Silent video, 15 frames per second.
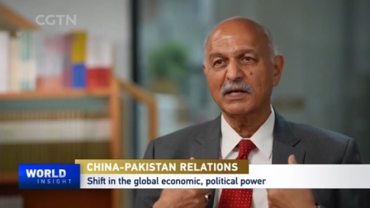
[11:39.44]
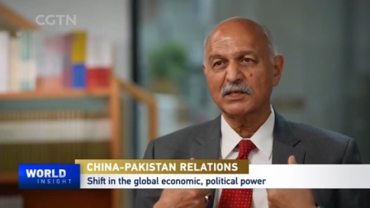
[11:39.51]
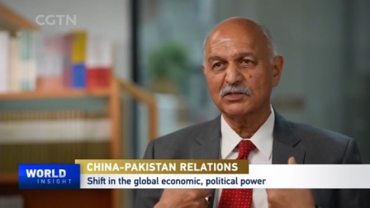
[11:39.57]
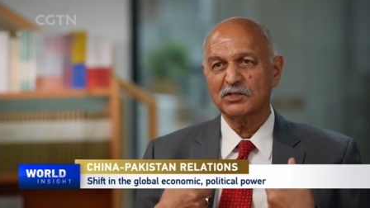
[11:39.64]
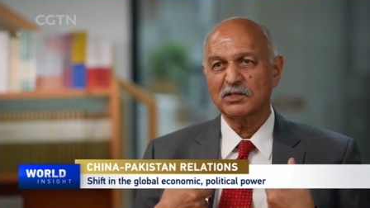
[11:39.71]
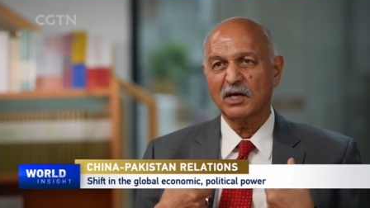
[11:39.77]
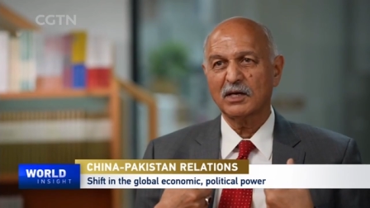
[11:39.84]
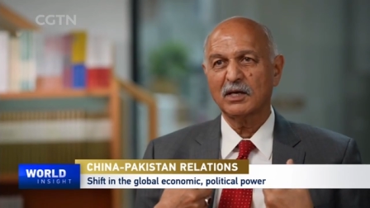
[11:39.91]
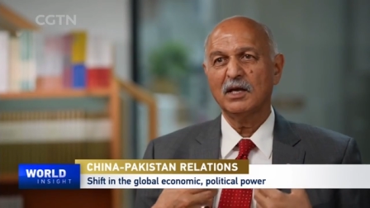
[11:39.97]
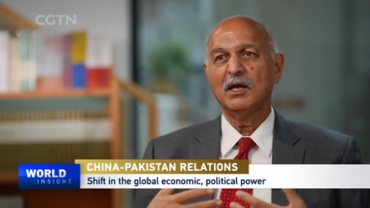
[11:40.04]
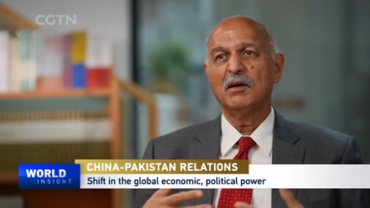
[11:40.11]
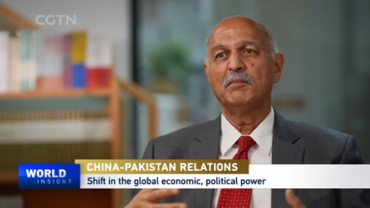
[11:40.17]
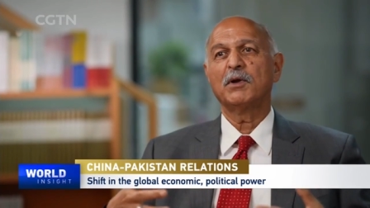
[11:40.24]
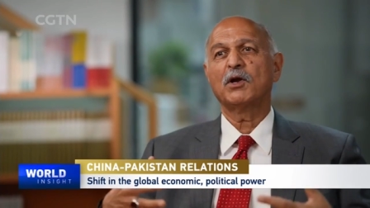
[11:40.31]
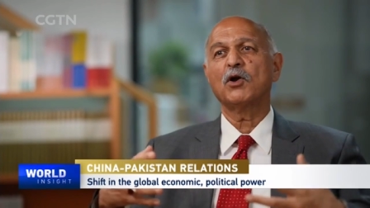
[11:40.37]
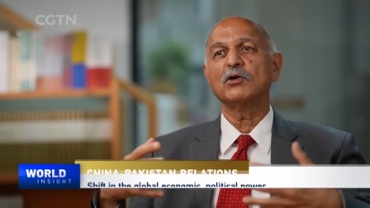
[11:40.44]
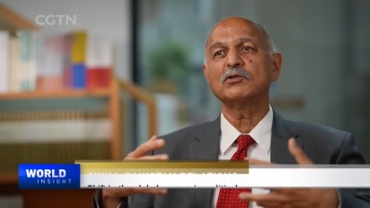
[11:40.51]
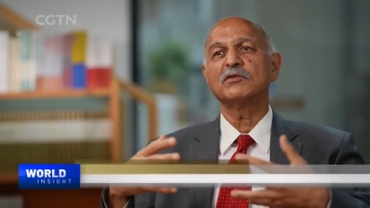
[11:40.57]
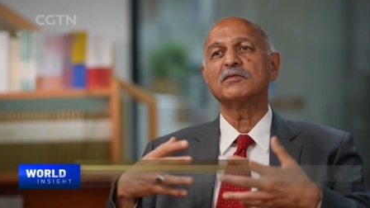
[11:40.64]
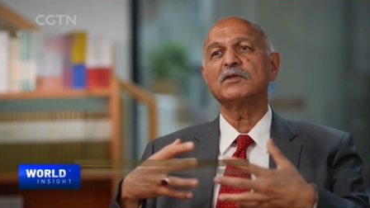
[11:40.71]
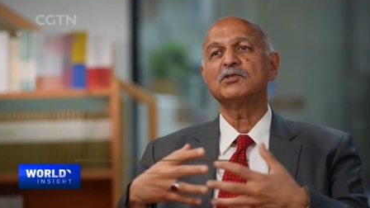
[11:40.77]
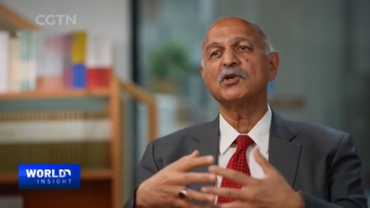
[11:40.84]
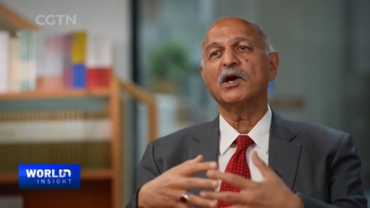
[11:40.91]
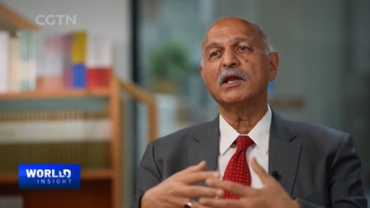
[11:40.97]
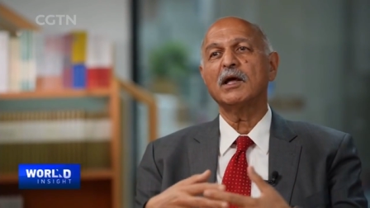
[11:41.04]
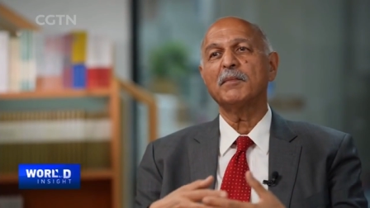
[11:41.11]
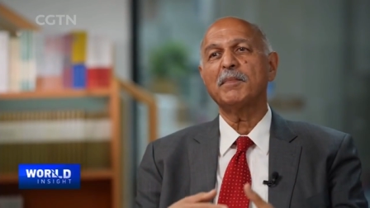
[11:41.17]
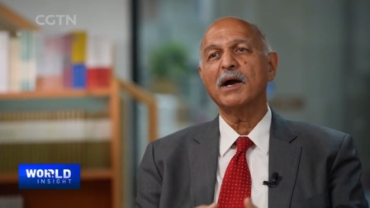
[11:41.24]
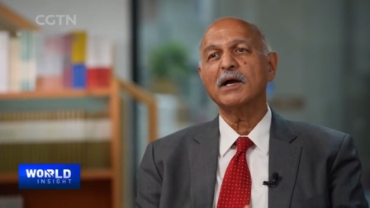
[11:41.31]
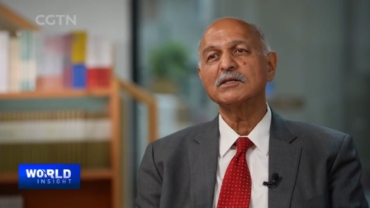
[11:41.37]
Pakistan, because of the
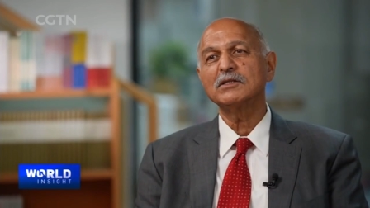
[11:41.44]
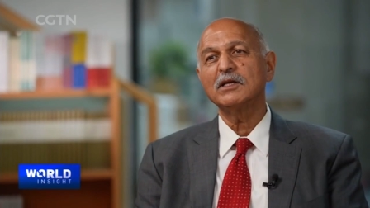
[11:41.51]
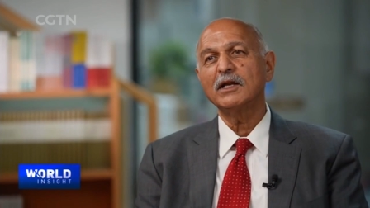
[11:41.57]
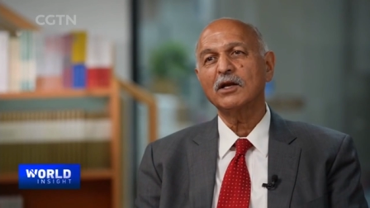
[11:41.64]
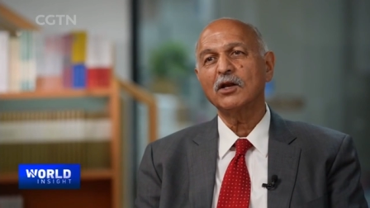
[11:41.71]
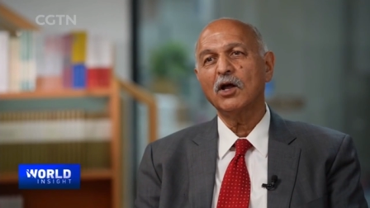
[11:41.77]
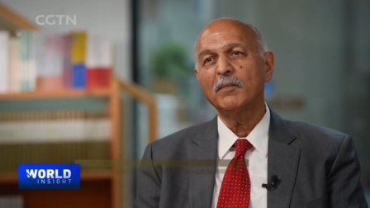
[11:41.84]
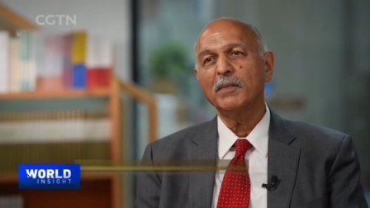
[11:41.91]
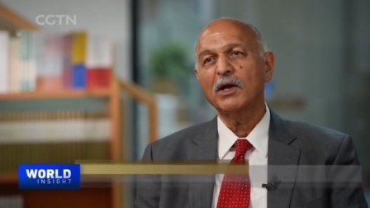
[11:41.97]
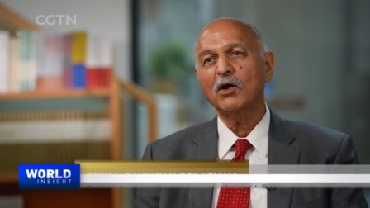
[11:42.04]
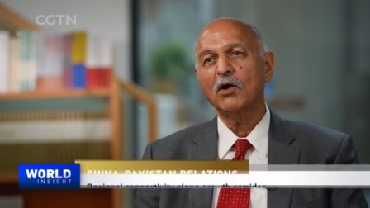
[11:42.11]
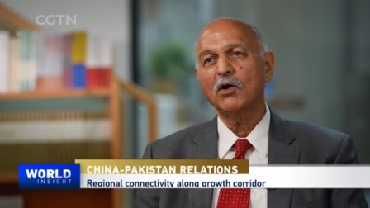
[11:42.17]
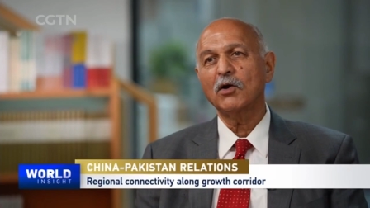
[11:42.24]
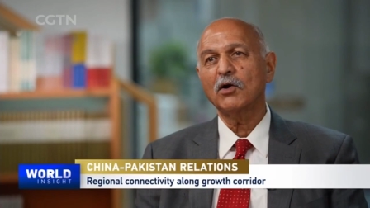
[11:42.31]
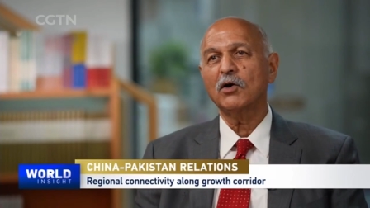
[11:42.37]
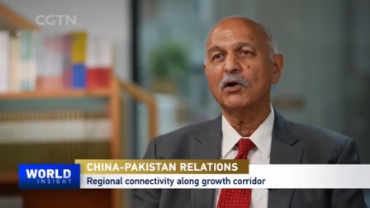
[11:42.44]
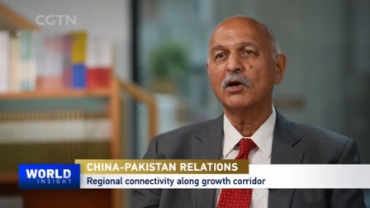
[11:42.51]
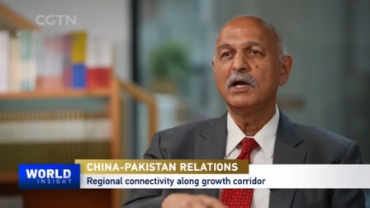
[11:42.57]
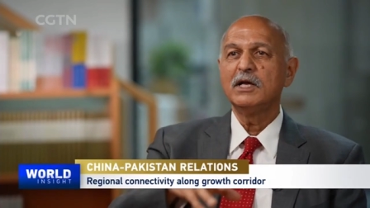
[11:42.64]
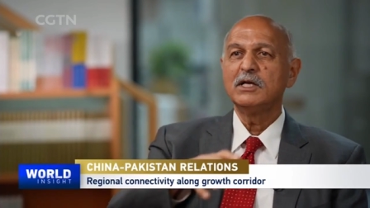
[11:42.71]
China Pakistan Economic Corridor.